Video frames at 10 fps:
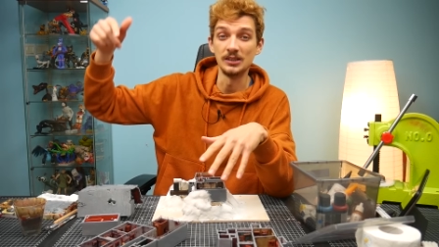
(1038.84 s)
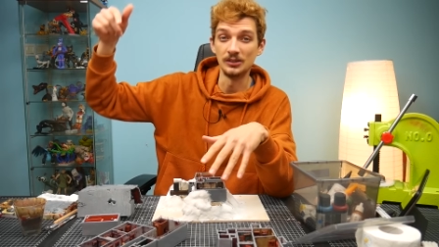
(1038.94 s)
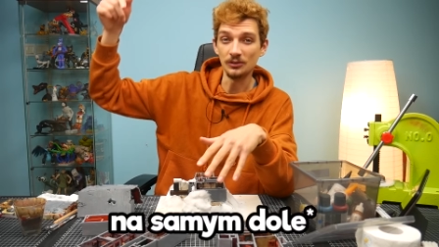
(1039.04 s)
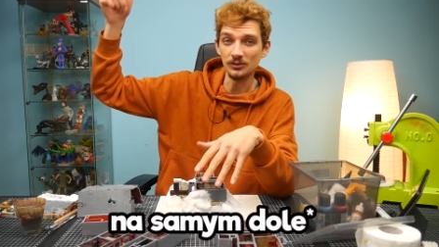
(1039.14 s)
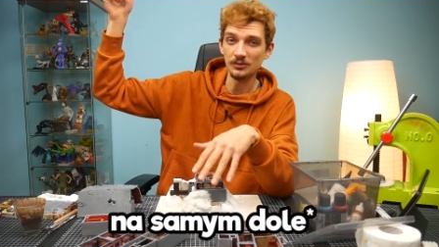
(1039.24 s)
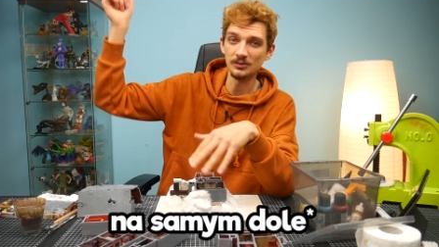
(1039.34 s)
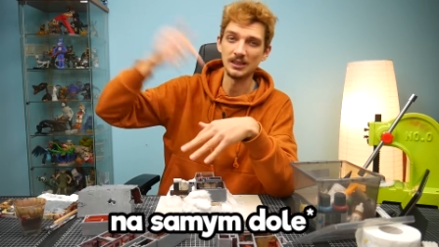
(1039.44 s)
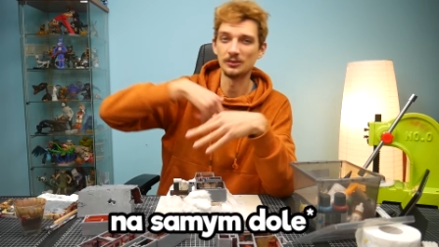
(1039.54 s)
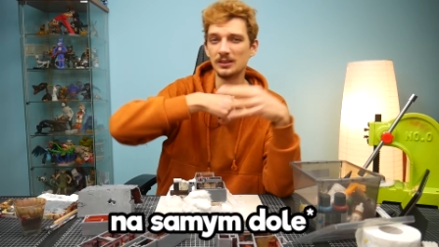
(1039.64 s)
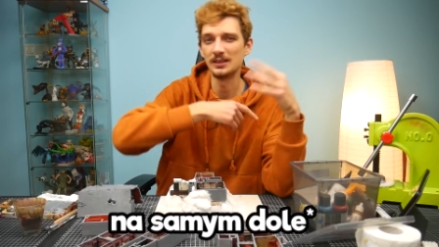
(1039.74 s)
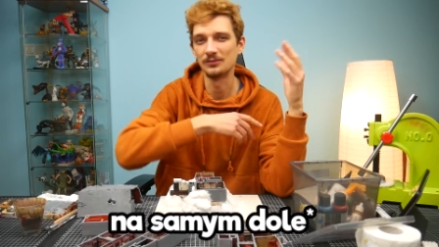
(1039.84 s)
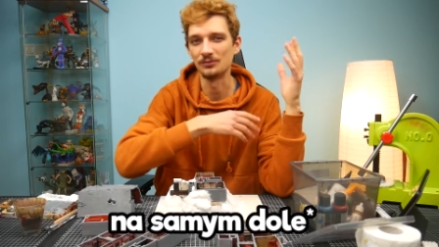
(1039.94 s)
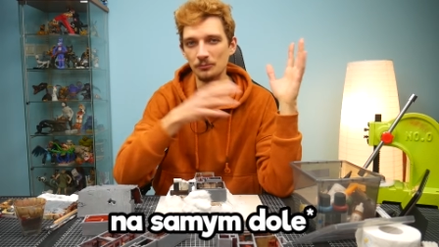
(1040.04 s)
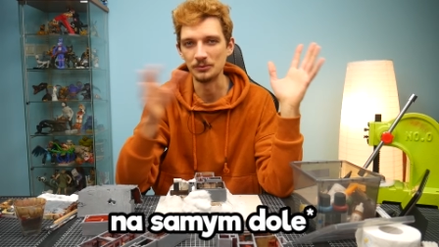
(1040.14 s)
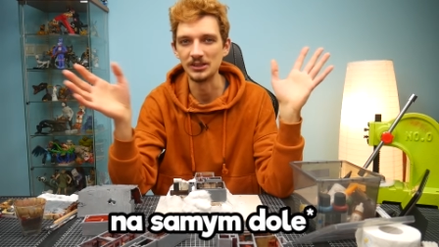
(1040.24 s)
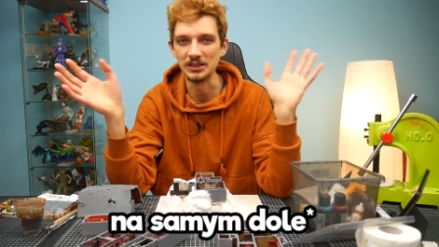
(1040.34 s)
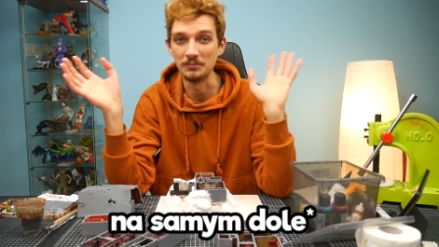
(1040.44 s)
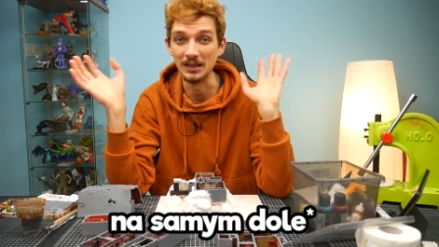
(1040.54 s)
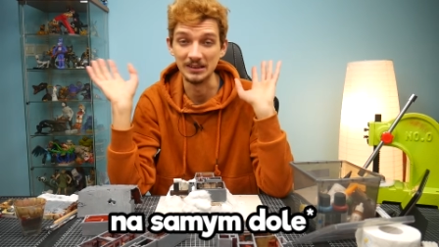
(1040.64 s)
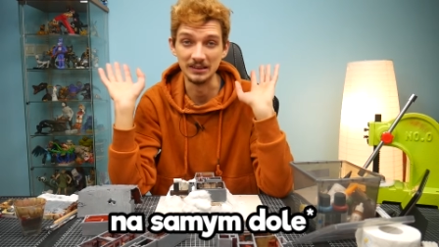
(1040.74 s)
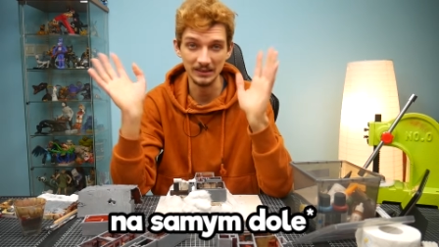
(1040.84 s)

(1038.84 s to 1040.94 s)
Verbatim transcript: no to na dole w opisie macie